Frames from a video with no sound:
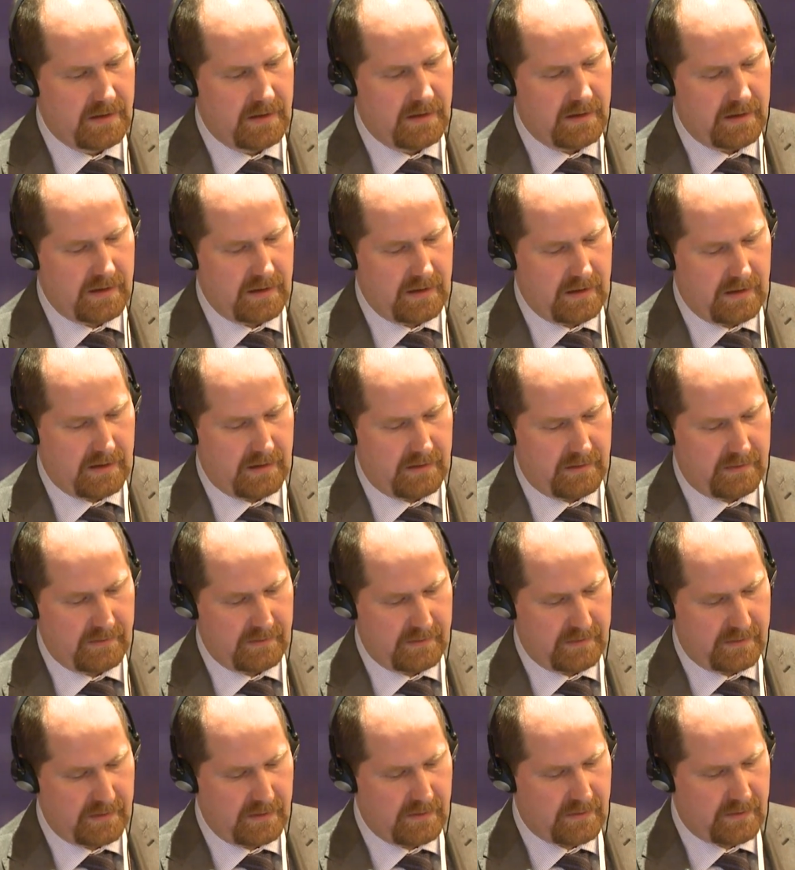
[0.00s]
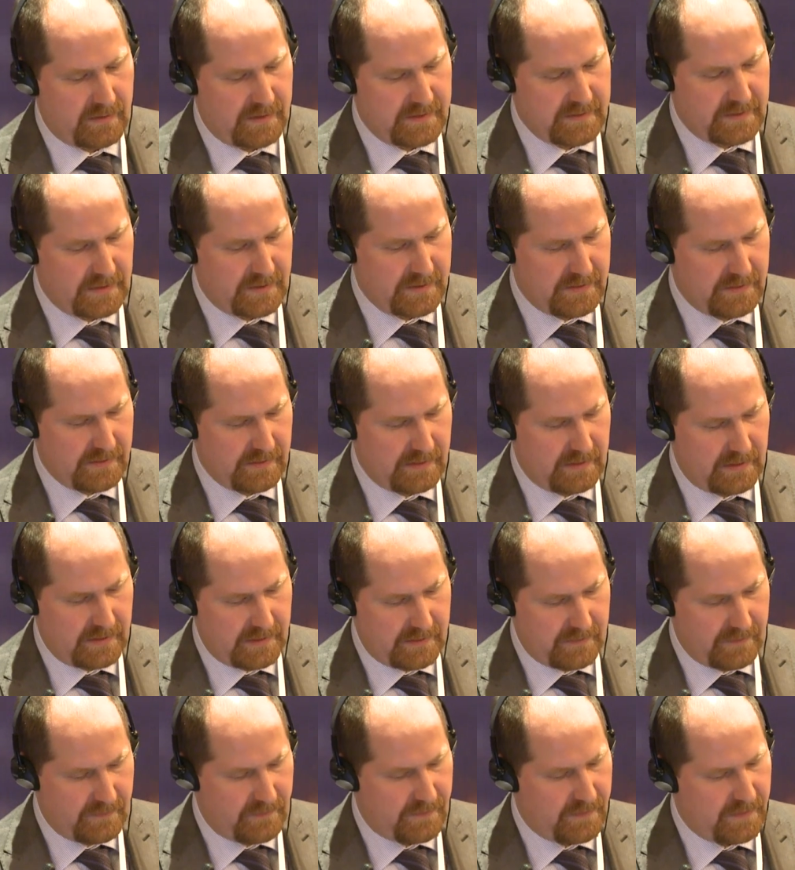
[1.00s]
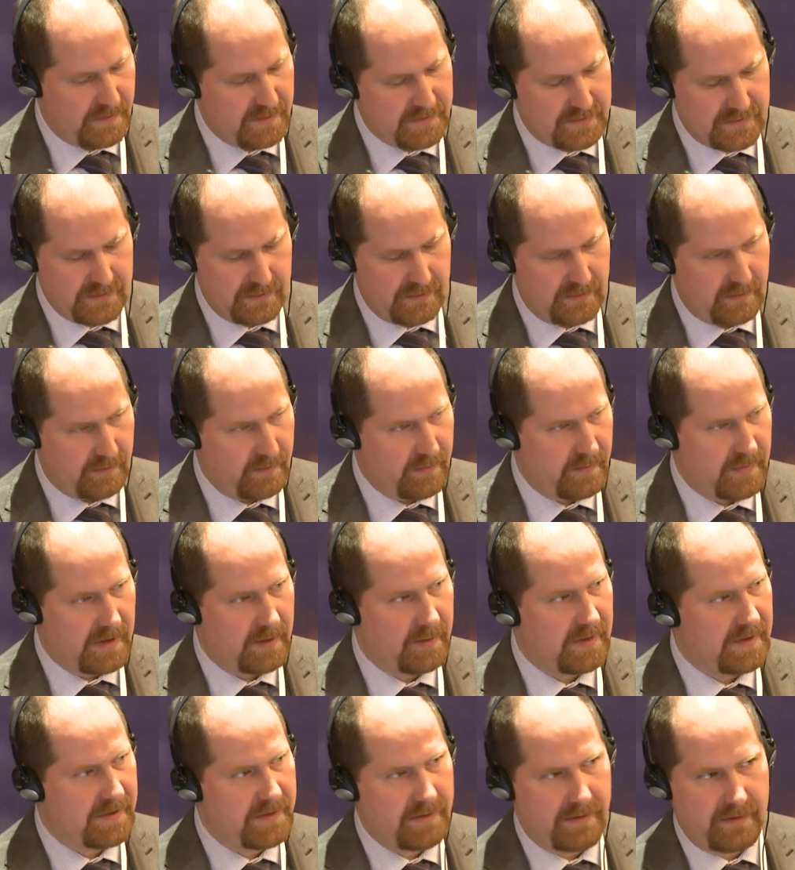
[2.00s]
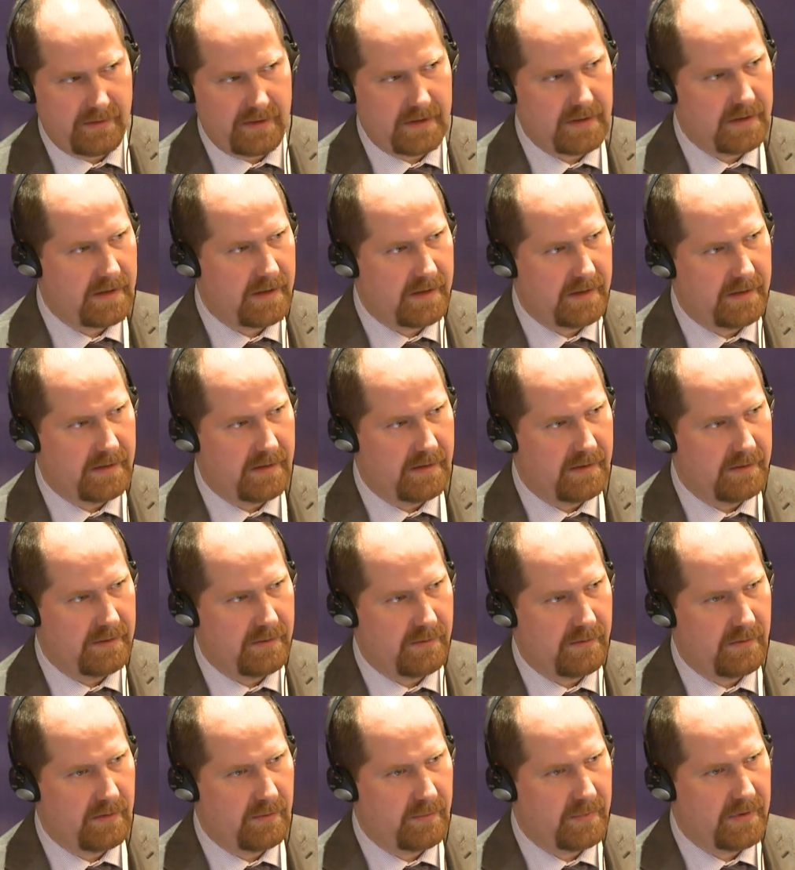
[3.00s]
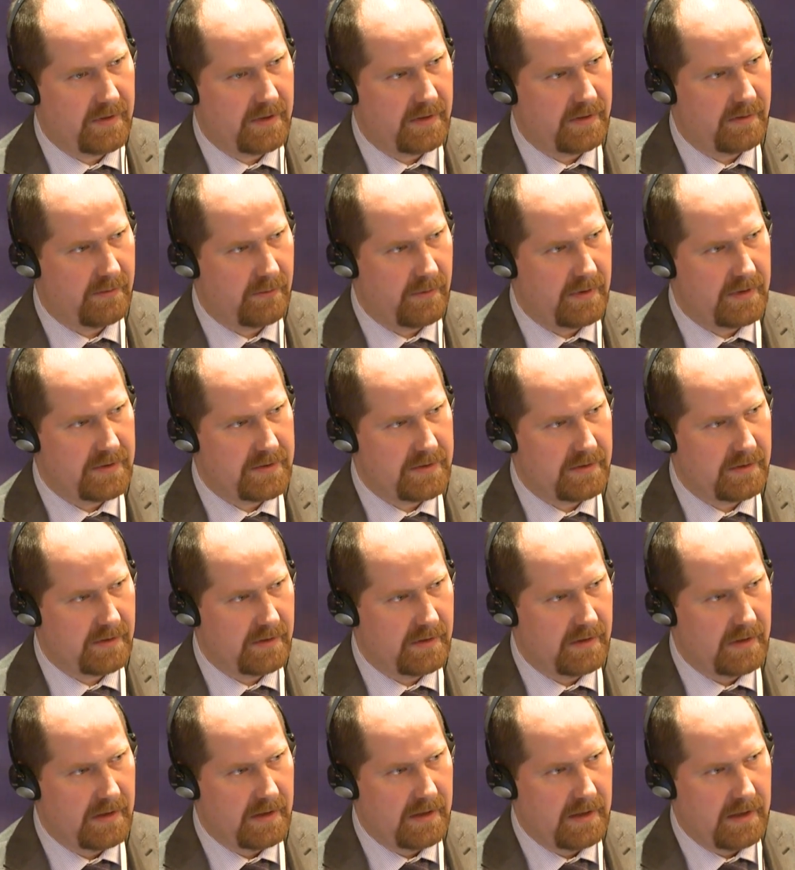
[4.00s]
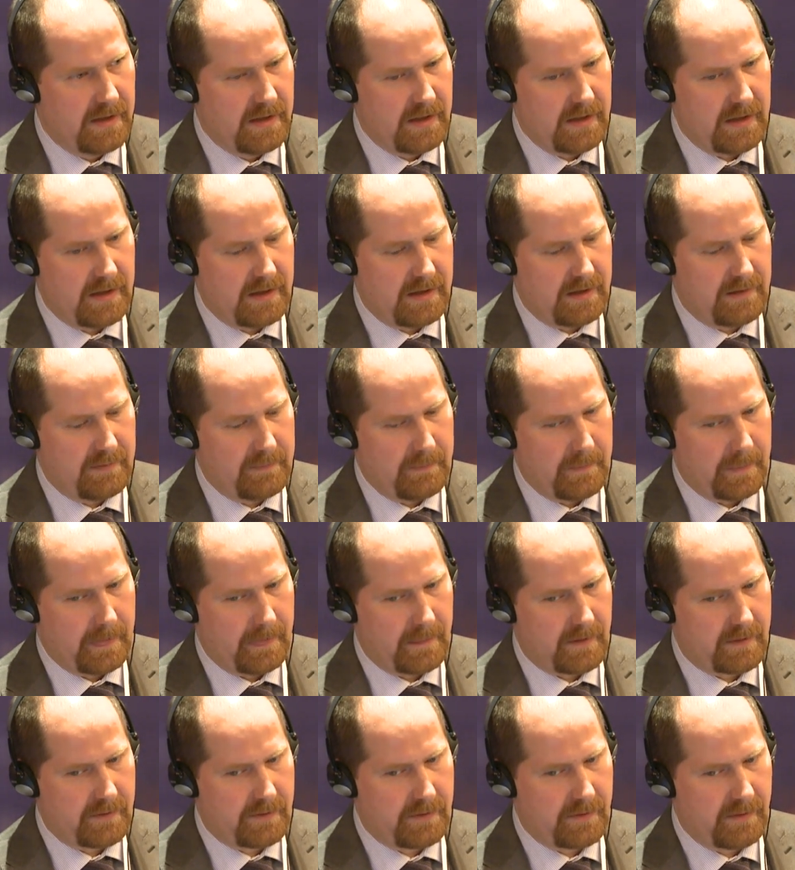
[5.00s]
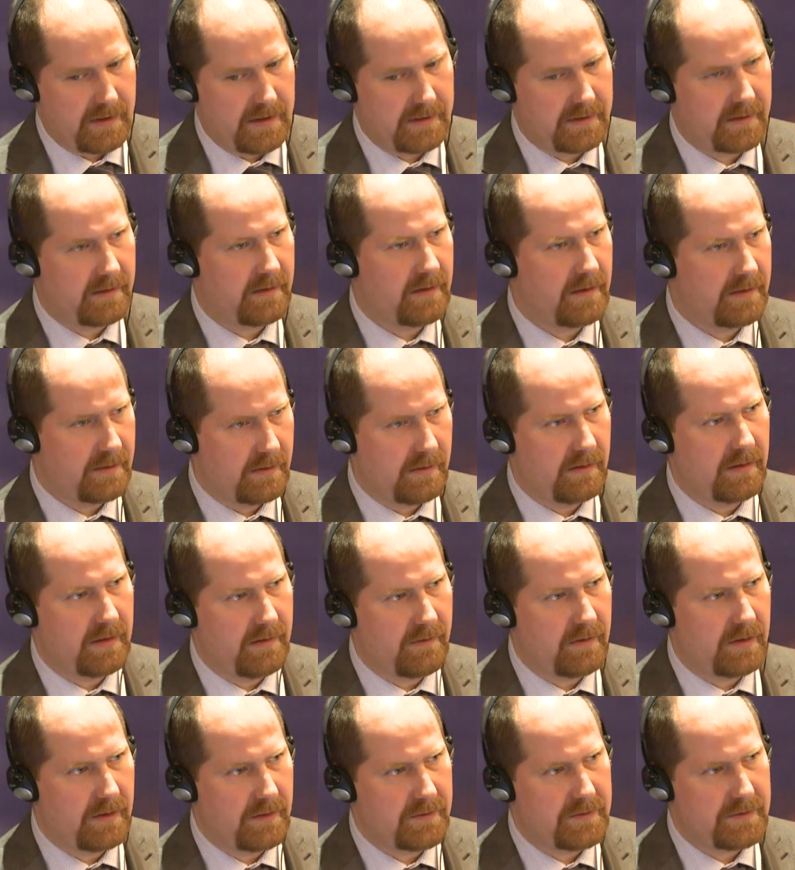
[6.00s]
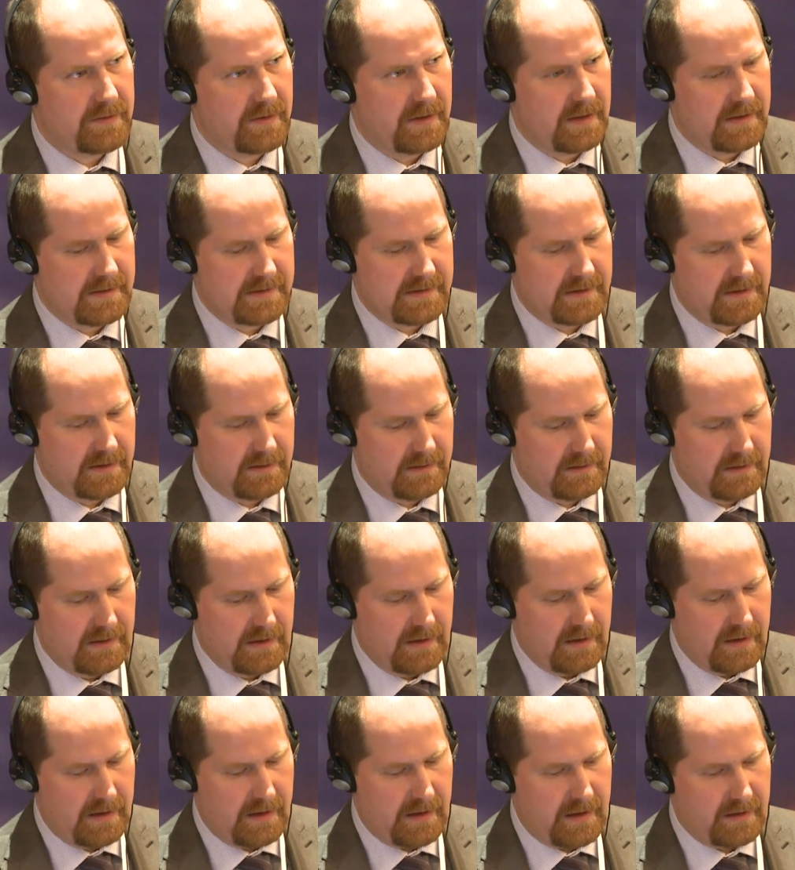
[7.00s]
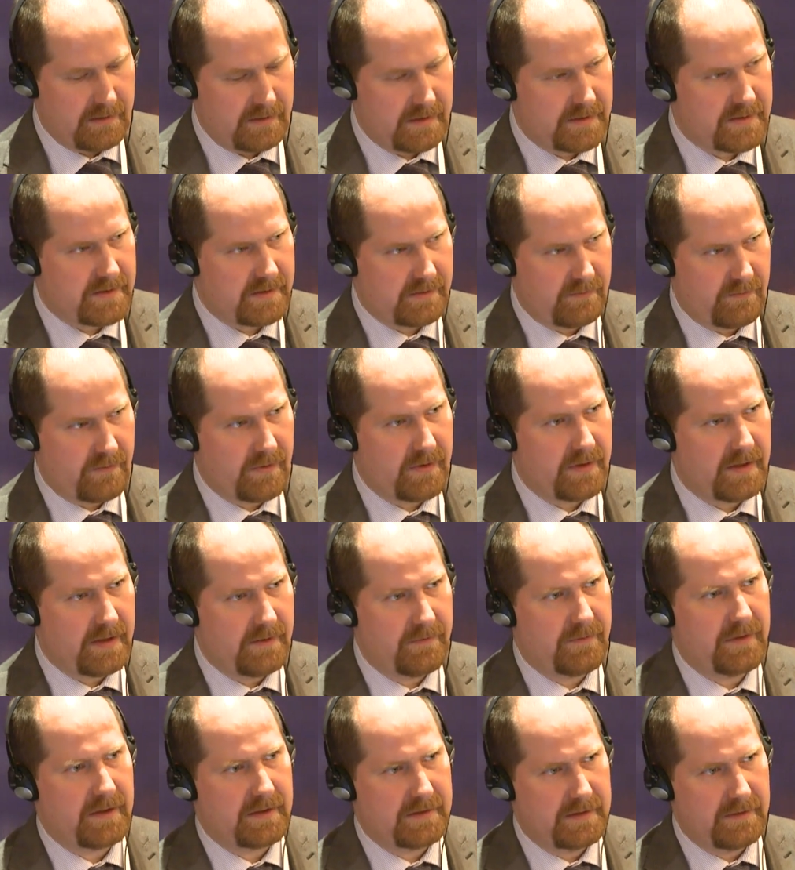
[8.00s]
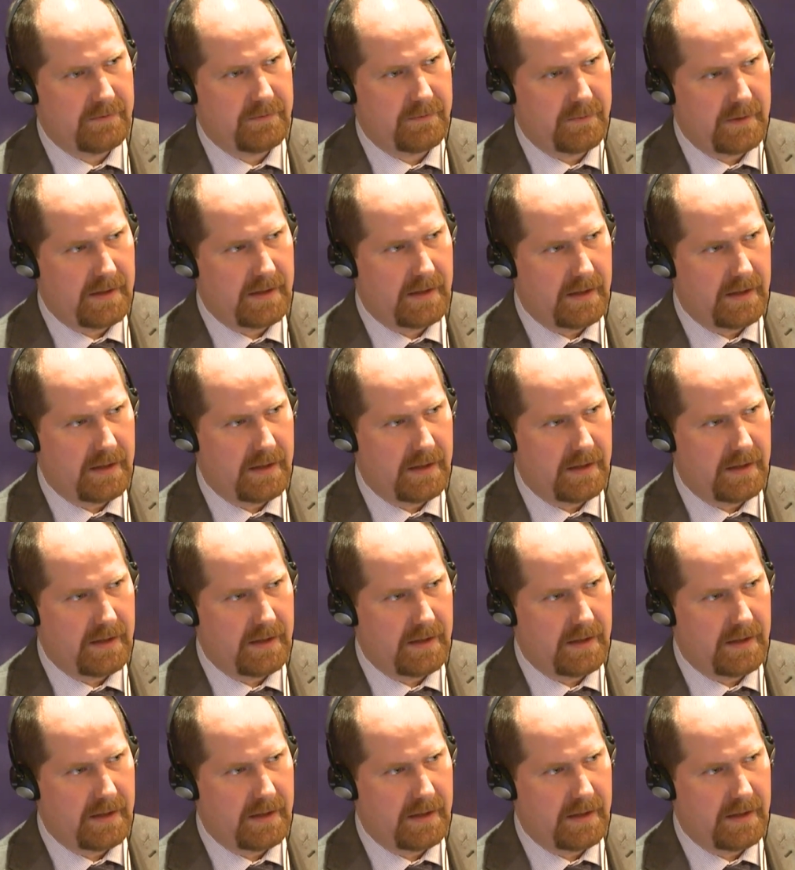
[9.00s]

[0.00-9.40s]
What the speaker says: The organization like FIRST or maybe Terena in European region create another level of trust, and it's a very effective way